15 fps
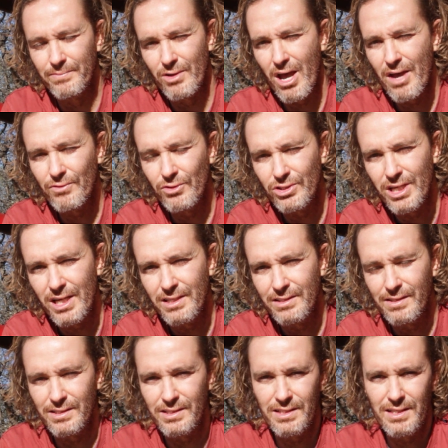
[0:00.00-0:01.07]
You have to change
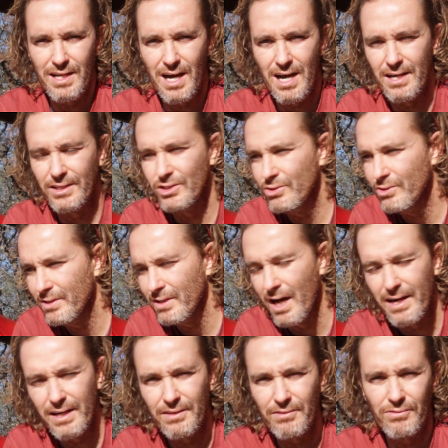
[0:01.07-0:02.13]
the CDI. It's
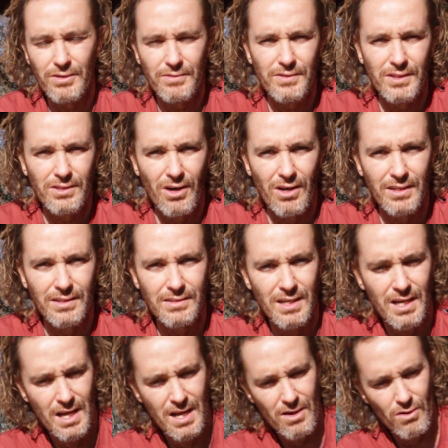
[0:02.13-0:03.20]
$150,
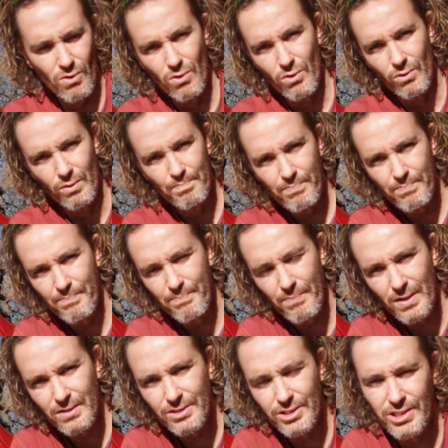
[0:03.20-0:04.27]
or
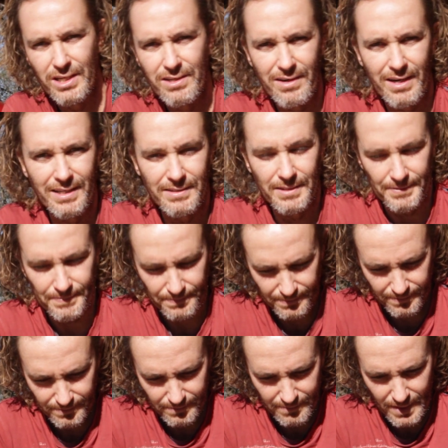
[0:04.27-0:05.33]
pulse generator.
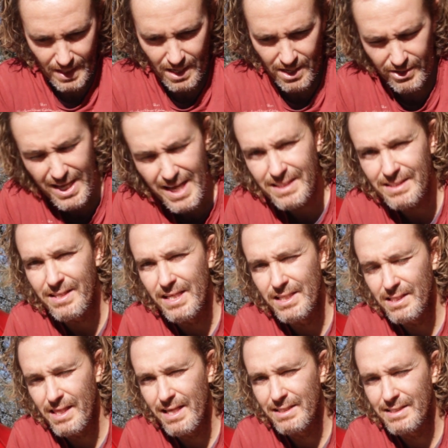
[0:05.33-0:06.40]
Now, yes, these
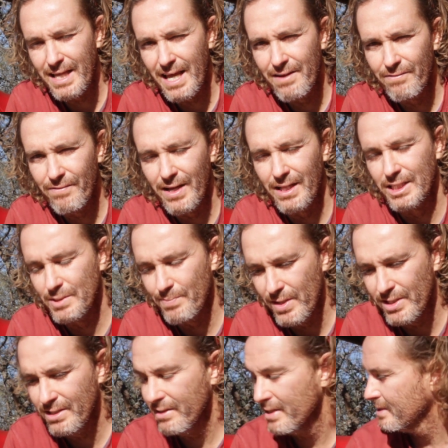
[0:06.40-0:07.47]
things can fail,
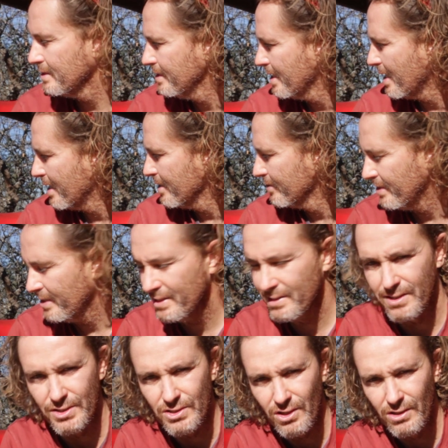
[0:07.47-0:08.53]
especially the CDI on these.
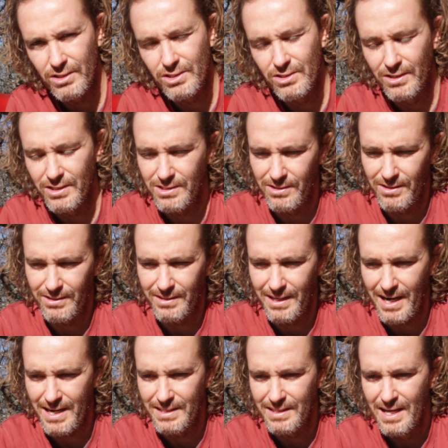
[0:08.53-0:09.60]
The solder joints are not
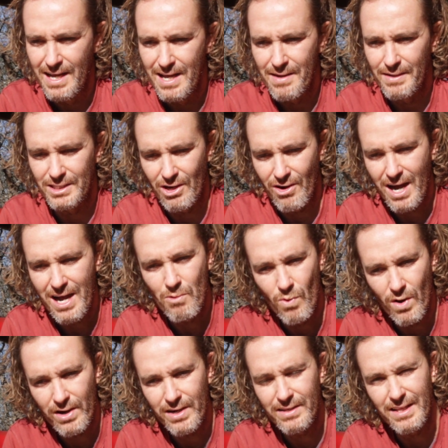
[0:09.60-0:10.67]
great. So I
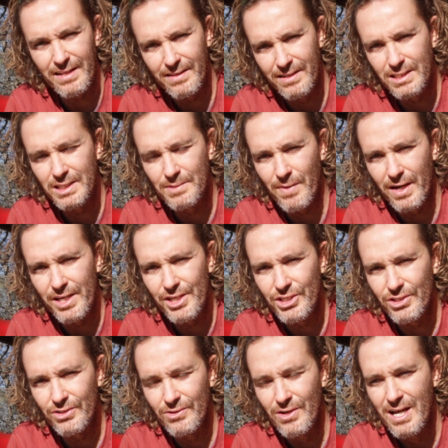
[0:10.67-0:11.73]
worried that this is my
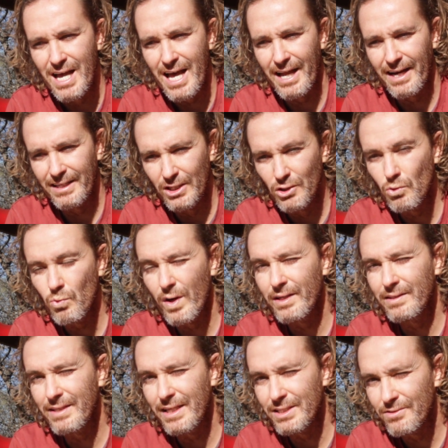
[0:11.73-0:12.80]
issue, and I didn't want to
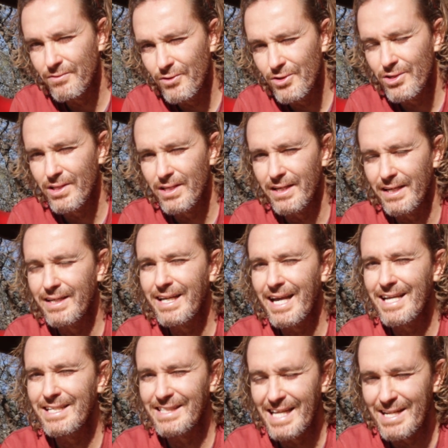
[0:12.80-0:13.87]
test further in
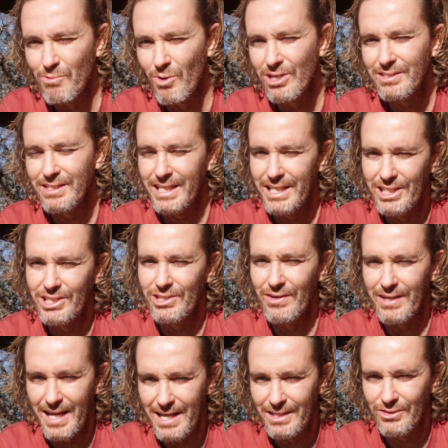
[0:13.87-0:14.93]
case that was the issue
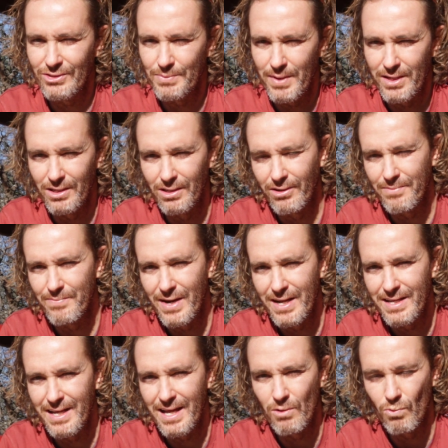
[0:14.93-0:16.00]
and I had to spend a lot of
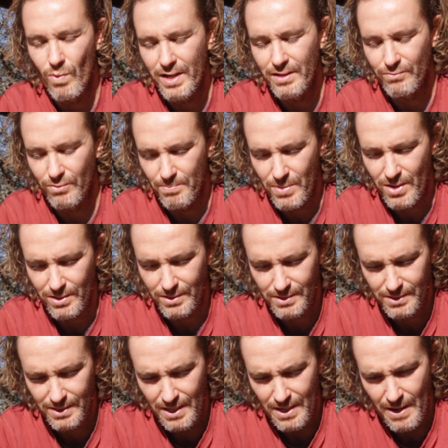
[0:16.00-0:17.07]
money and wait for
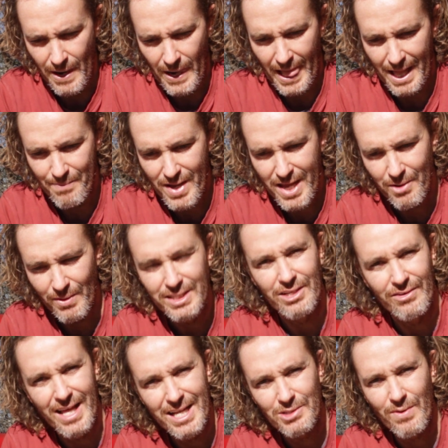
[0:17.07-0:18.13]
parts. Anyway, so
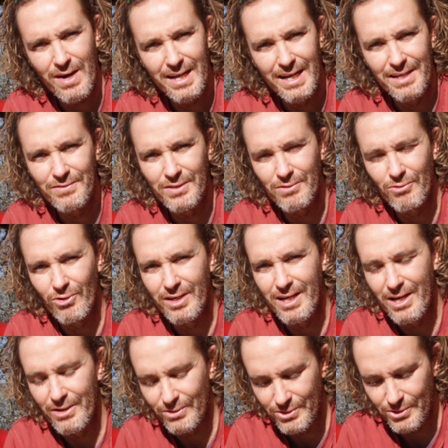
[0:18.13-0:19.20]
that's why I left it for a
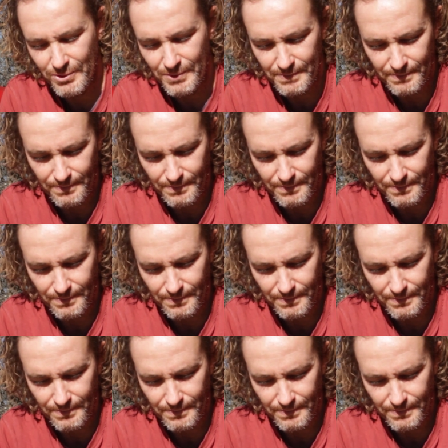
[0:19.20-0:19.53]
day or two.